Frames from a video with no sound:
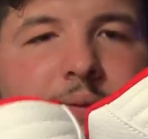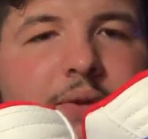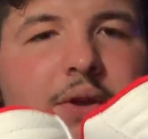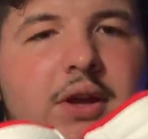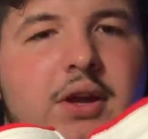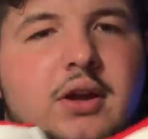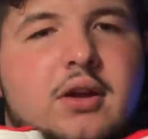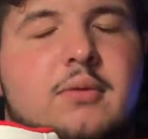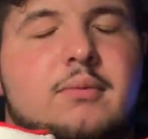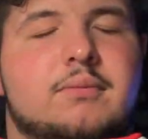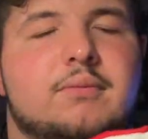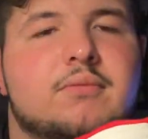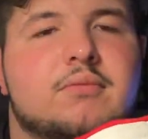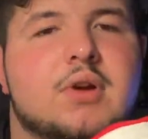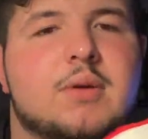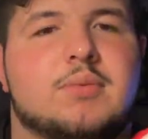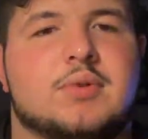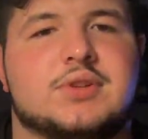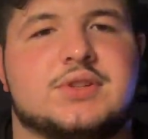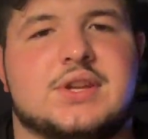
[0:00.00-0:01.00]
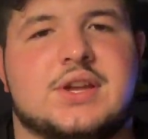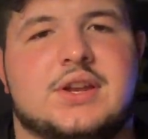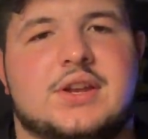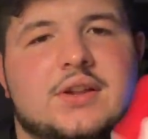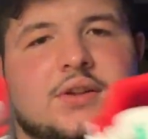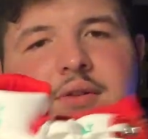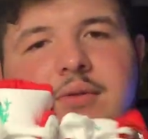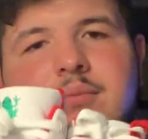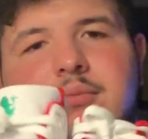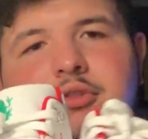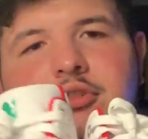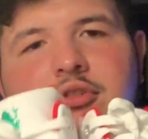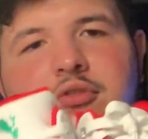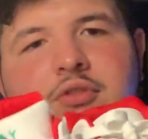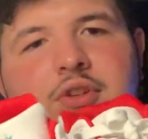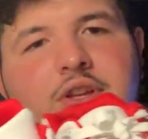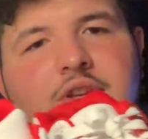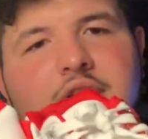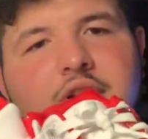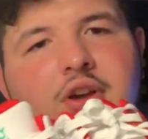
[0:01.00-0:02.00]
um, representing Puerto
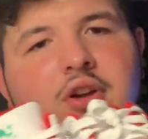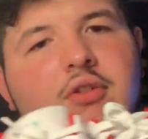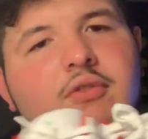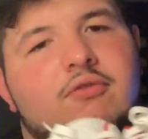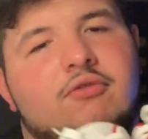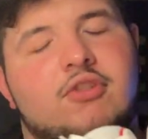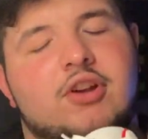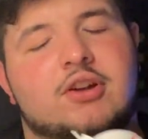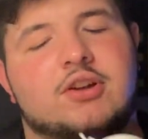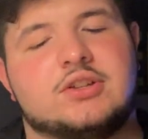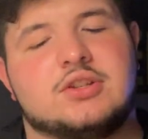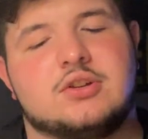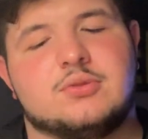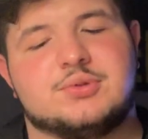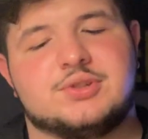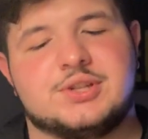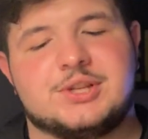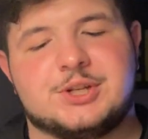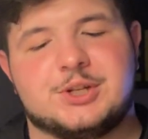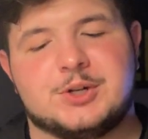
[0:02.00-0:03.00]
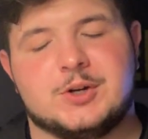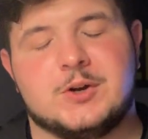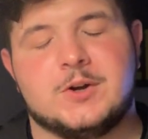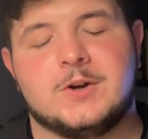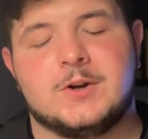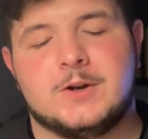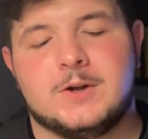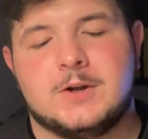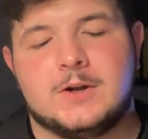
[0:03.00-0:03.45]
Rico. Very dope sneaker.